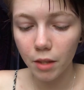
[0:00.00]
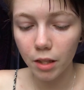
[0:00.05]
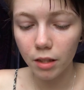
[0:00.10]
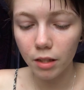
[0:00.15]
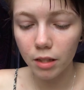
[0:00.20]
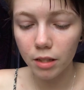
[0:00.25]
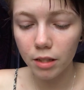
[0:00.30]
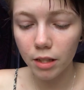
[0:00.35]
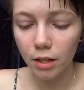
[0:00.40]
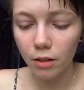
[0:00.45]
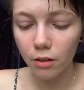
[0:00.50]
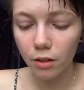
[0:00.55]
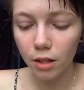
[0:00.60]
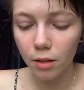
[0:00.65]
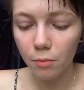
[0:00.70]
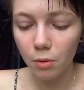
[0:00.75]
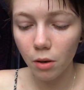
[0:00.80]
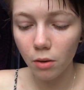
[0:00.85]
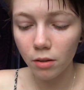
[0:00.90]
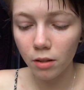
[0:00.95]
This sacred and
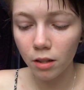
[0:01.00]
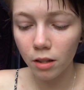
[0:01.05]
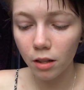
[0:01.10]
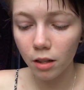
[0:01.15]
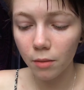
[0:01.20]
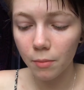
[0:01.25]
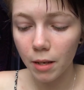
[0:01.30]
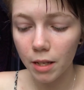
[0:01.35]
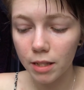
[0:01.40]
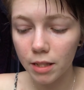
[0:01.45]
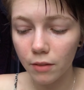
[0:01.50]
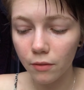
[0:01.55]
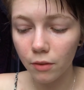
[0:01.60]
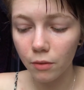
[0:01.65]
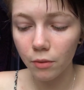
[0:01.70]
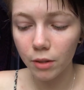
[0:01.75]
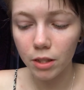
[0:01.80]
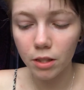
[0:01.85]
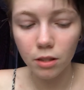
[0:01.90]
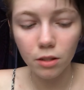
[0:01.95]
potent herb has even
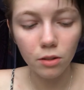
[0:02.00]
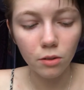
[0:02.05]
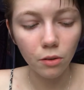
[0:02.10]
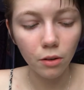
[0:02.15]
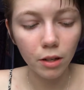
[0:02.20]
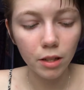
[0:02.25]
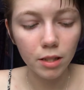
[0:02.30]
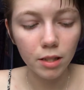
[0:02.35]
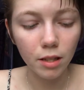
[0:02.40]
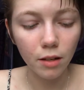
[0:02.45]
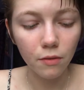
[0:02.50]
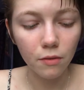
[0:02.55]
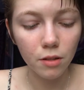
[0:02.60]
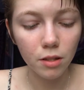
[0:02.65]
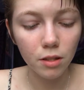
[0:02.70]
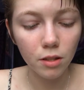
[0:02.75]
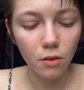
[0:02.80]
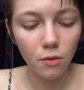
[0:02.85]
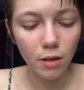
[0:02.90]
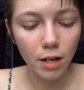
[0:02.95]
reached the stories of
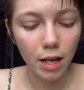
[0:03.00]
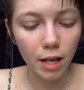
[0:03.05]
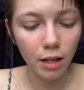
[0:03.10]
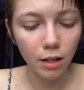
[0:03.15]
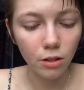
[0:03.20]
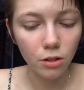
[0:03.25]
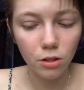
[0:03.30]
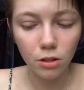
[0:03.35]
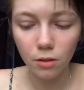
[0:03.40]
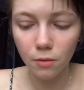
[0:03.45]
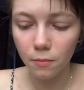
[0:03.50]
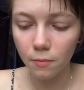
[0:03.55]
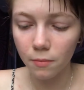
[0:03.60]
Stone Age